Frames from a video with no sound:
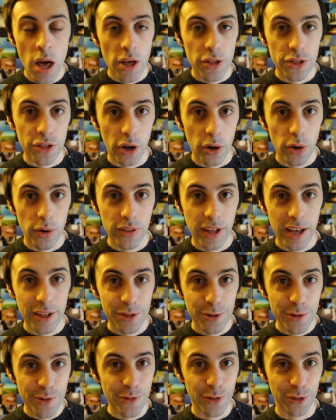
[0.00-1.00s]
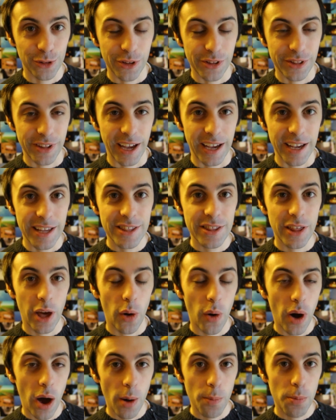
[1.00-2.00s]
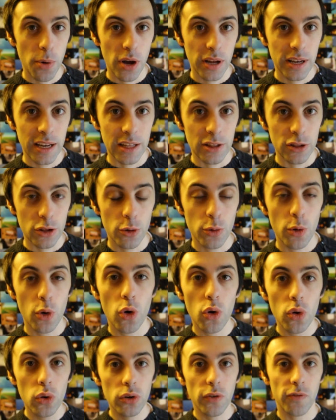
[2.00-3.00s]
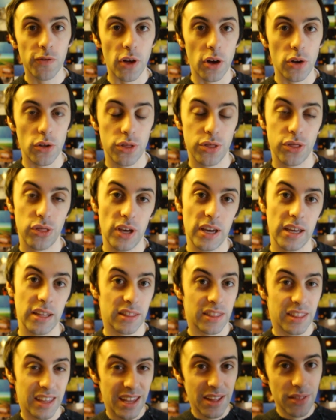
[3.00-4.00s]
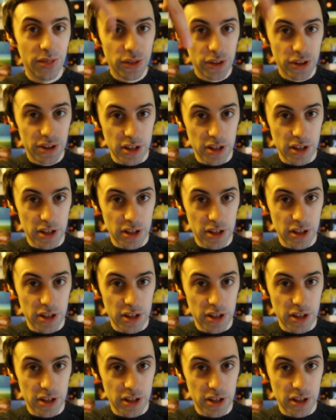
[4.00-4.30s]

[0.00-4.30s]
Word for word: So that's all for today, so I'll put a link to all of those things in the